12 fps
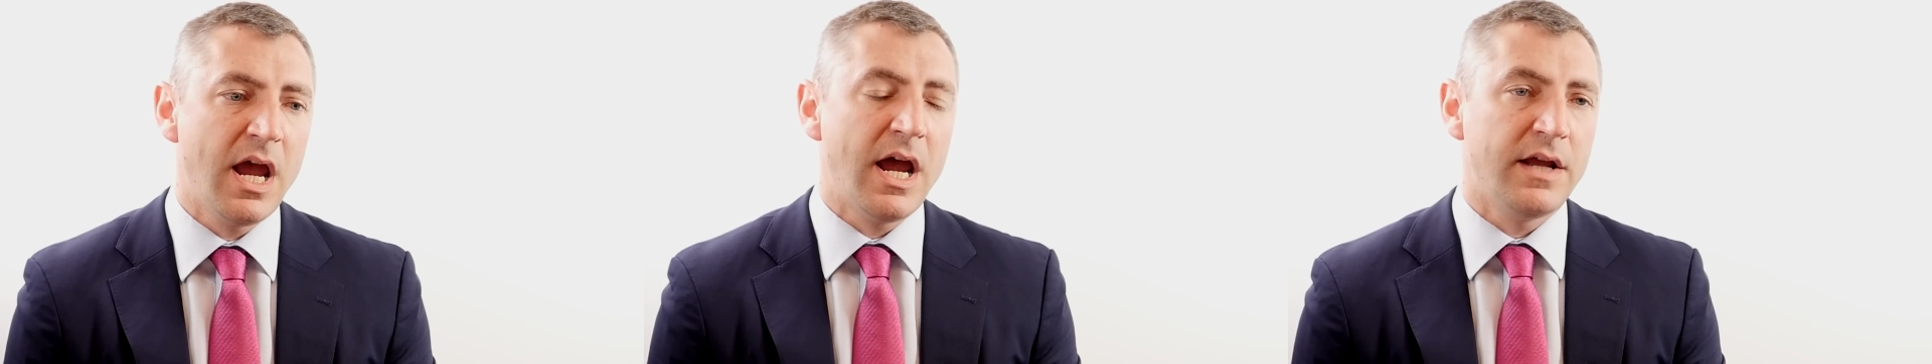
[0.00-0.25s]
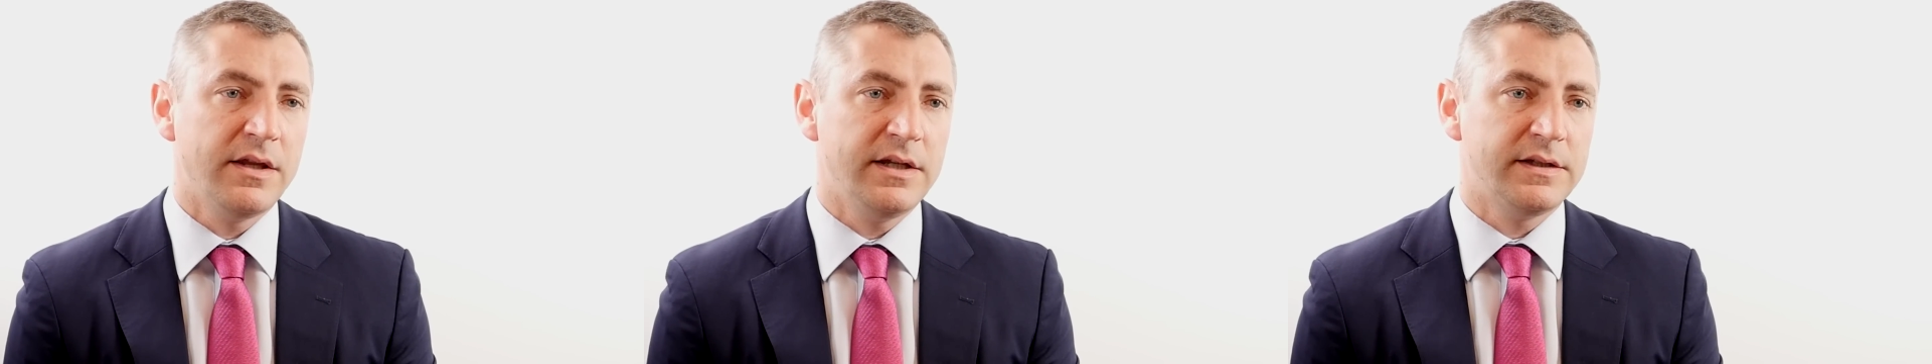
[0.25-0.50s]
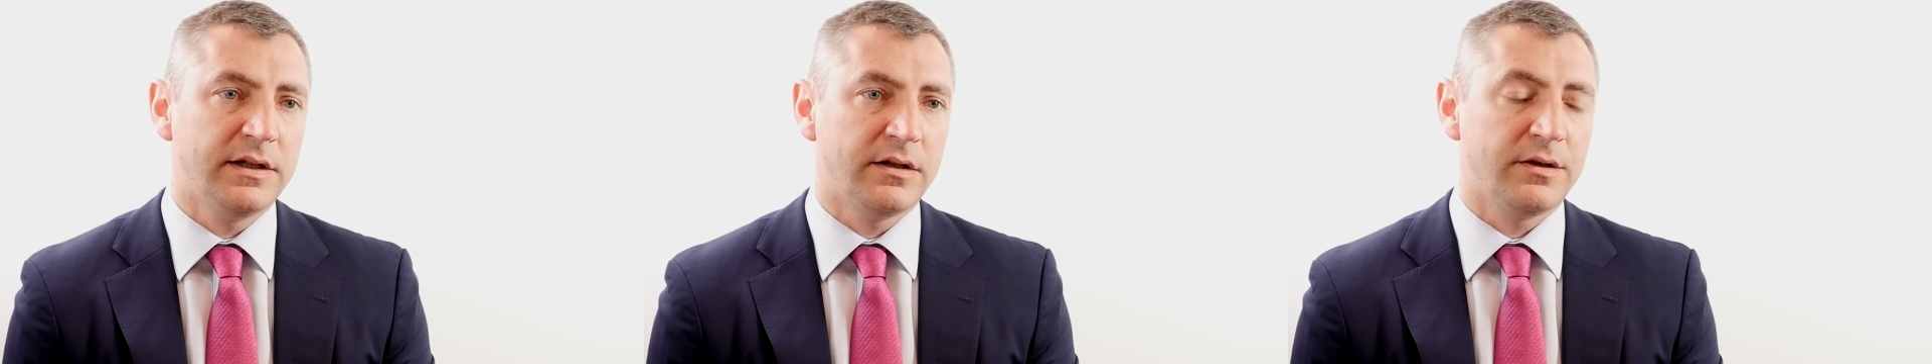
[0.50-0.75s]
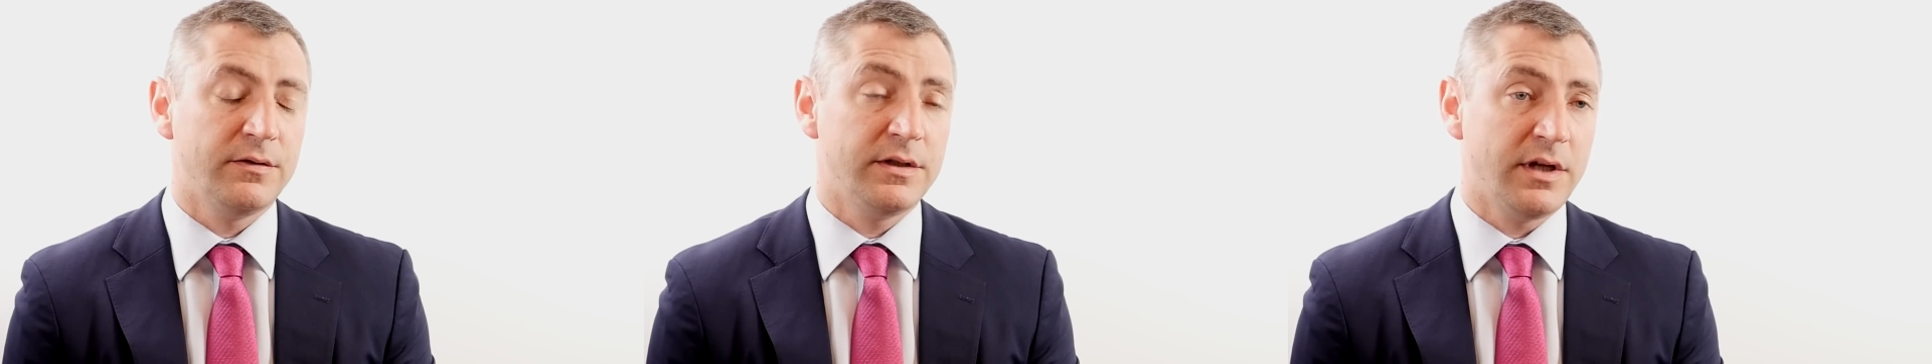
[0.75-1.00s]
And these
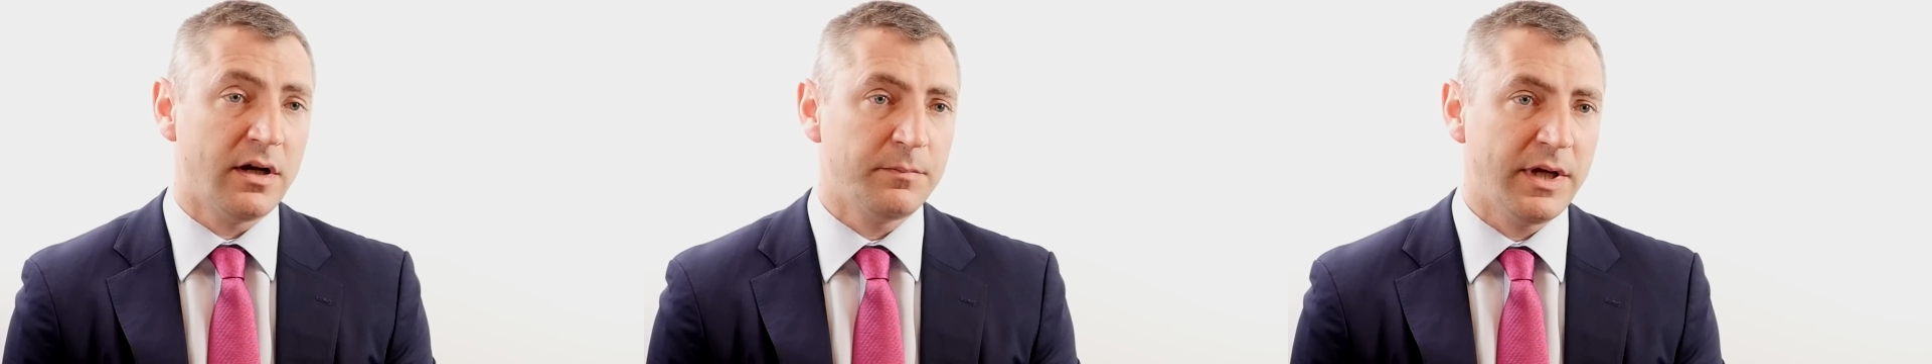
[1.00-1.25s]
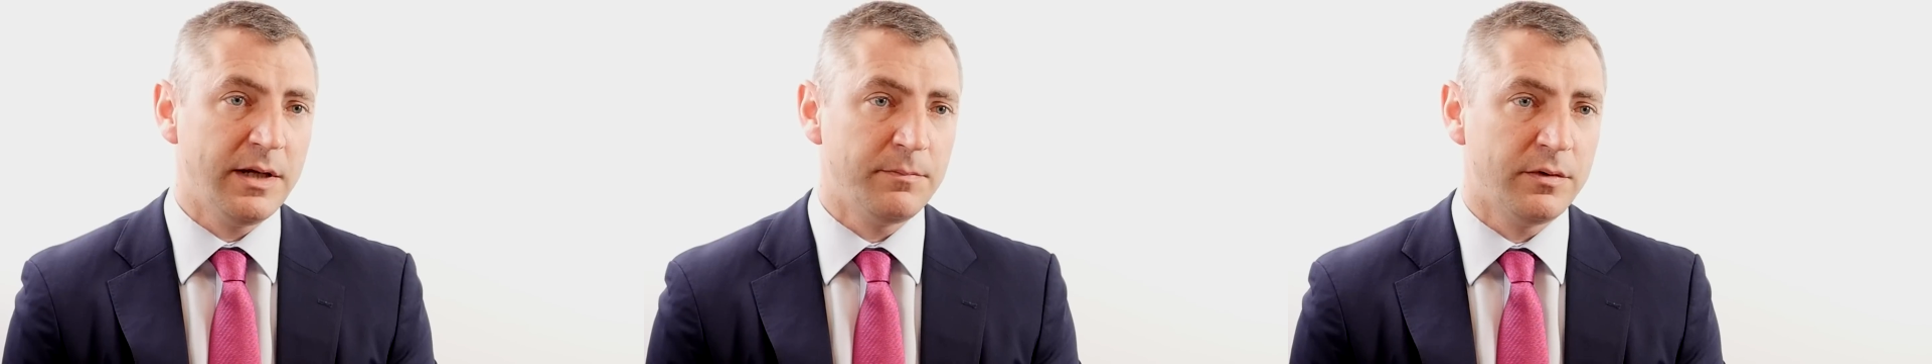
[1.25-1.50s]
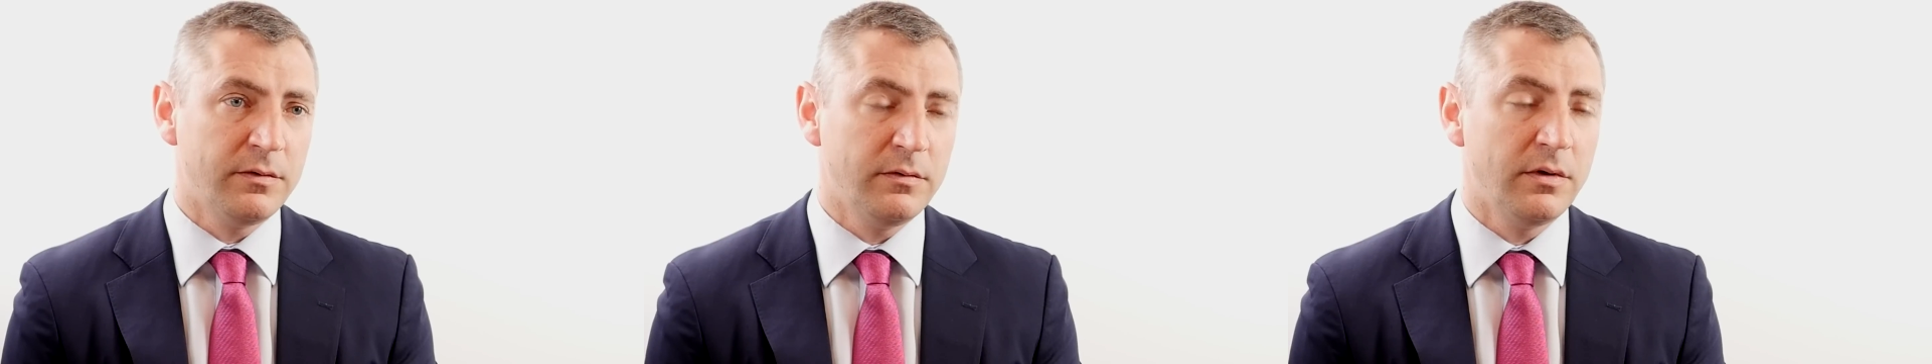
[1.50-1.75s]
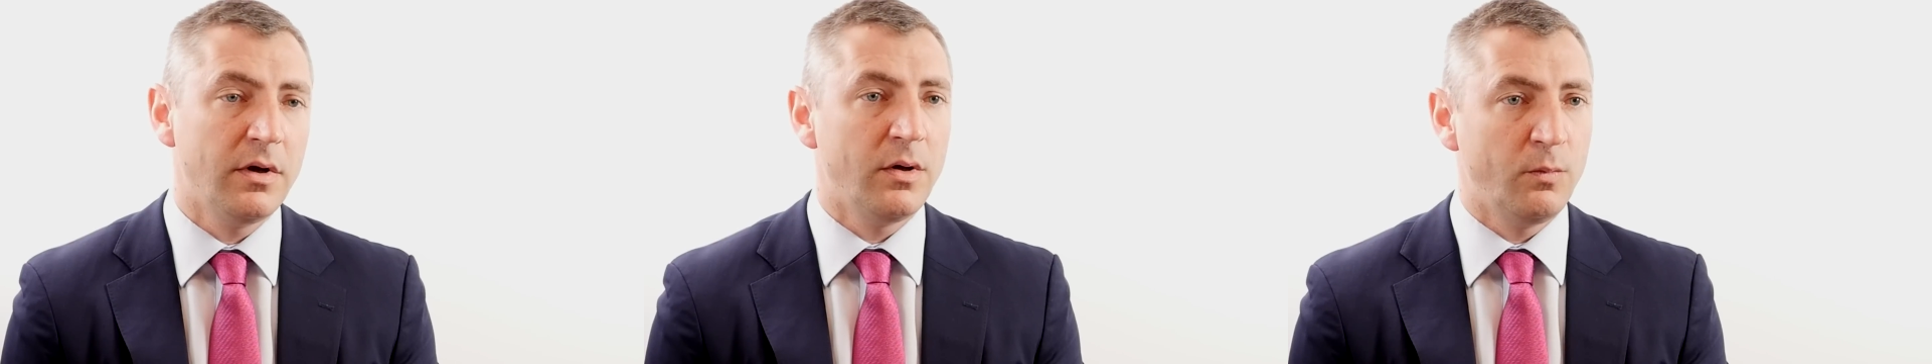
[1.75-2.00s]
include young people,
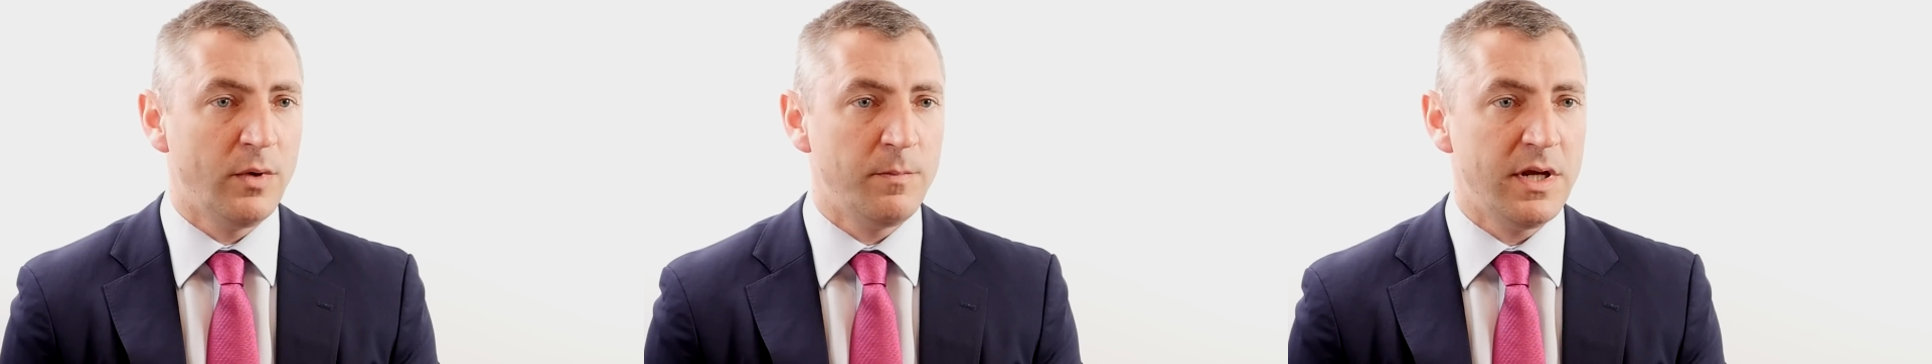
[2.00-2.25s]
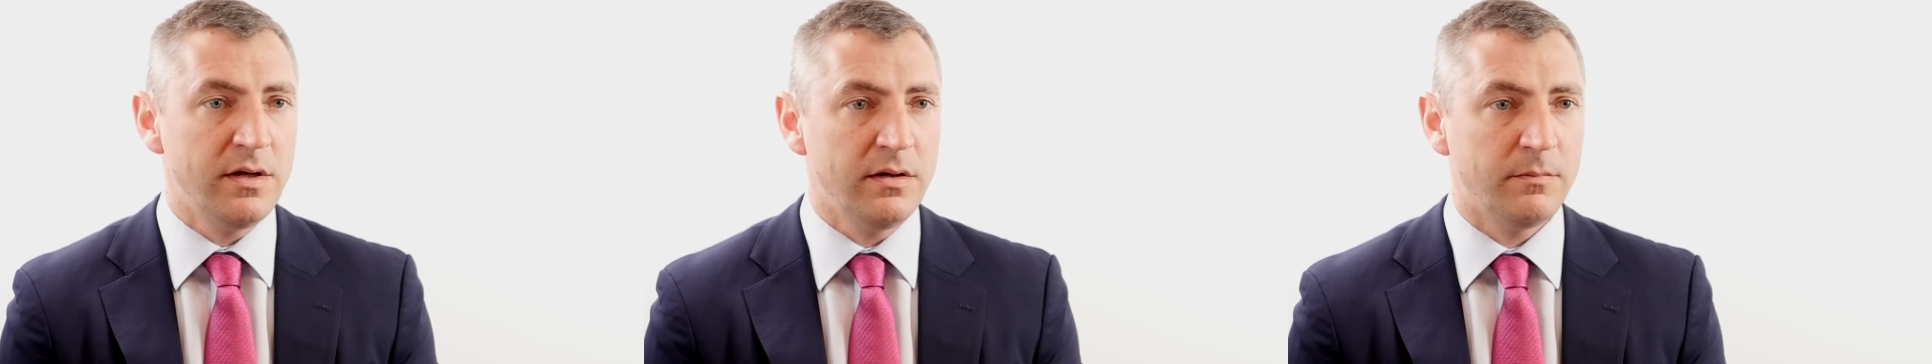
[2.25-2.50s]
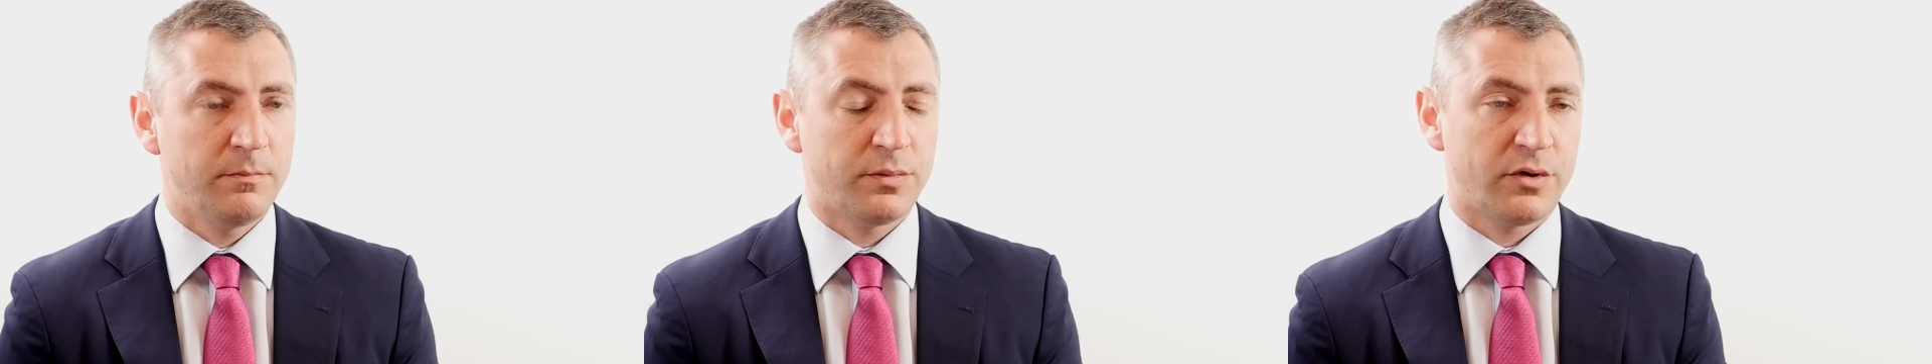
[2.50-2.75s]
women,